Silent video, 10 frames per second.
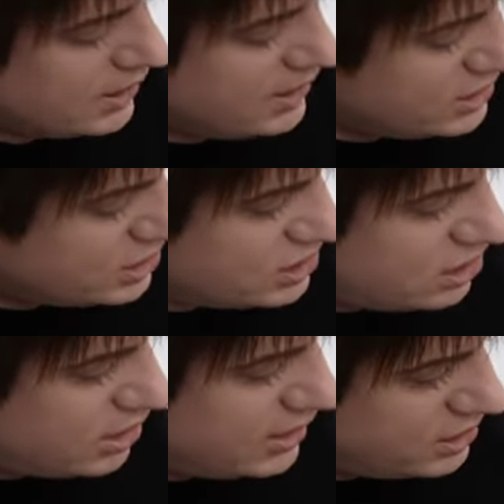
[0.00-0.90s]
it just
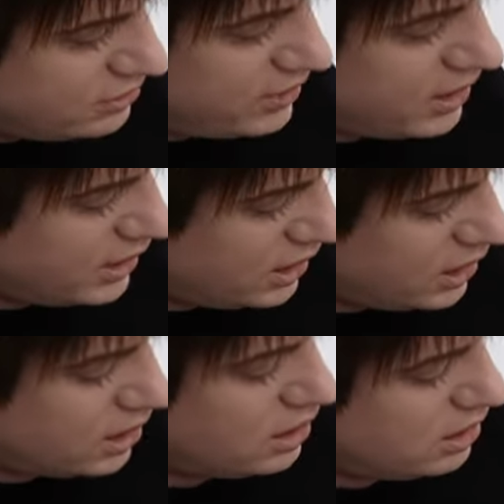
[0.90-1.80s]
kind of like
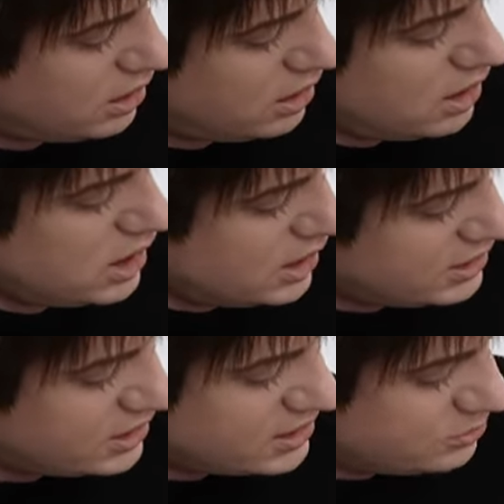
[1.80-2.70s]

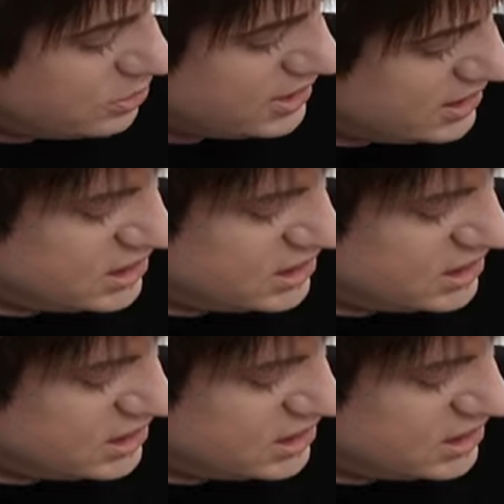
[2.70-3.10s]
doesn't want to